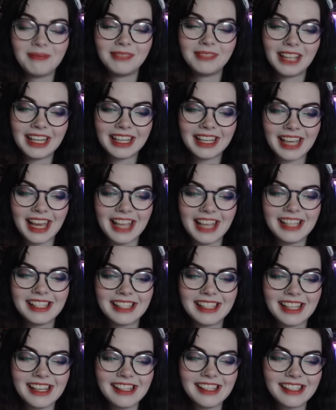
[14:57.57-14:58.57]
Like, his
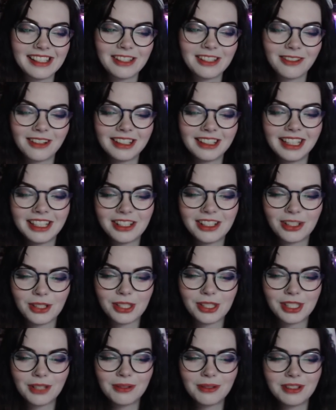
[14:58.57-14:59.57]
storyline's just
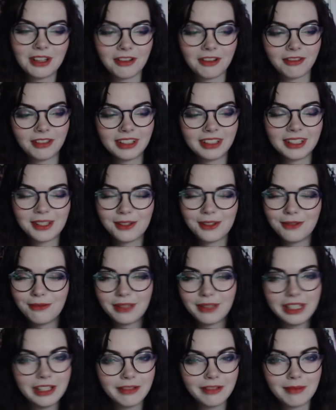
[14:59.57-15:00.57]
so different and so
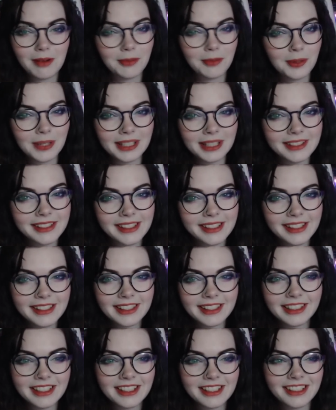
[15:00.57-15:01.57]
real from everyone else's that
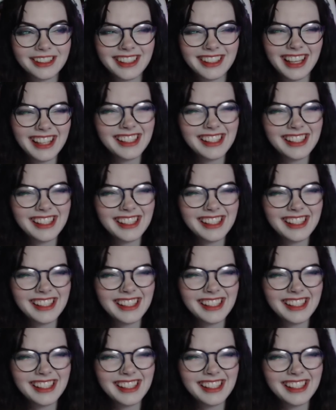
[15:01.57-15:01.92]
it's just, it's